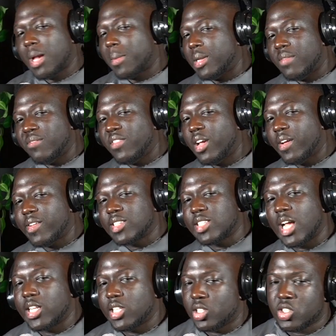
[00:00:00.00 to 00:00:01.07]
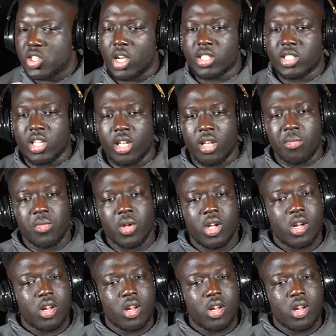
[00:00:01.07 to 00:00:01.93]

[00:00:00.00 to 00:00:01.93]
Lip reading: but I'm very excited to talk to him.